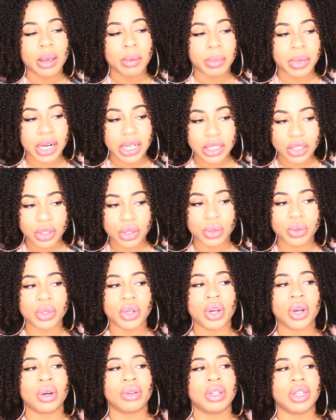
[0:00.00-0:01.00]
but I do
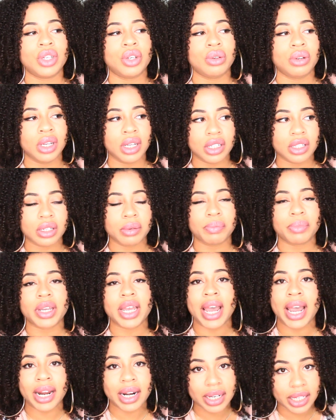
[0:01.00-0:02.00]
know that you need to
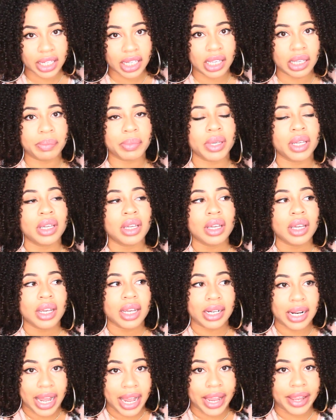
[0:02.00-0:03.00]
kind of keep
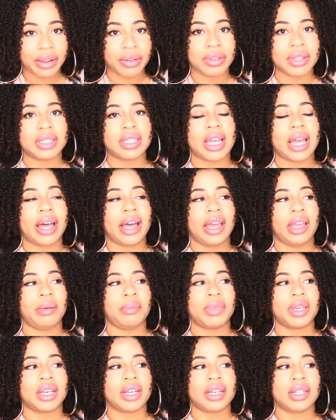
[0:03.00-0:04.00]
an eye on the time,
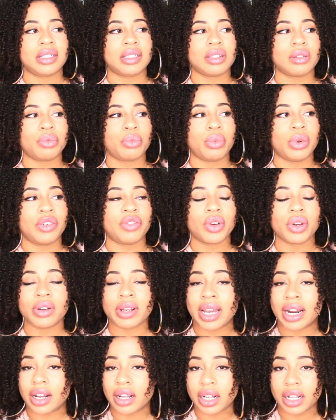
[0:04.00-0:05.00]
because if you're
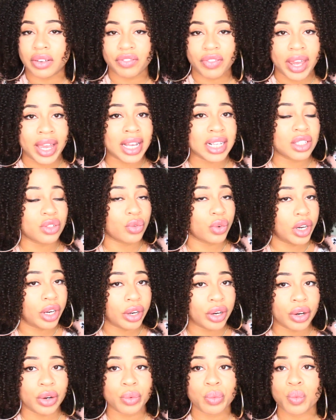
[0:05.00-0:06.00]
not a fast
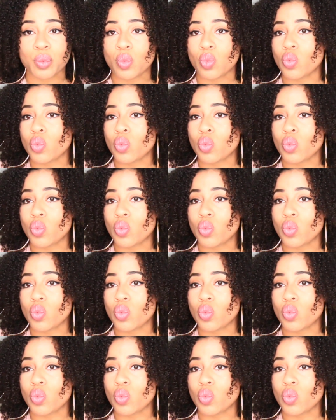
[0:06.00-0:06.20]
reader,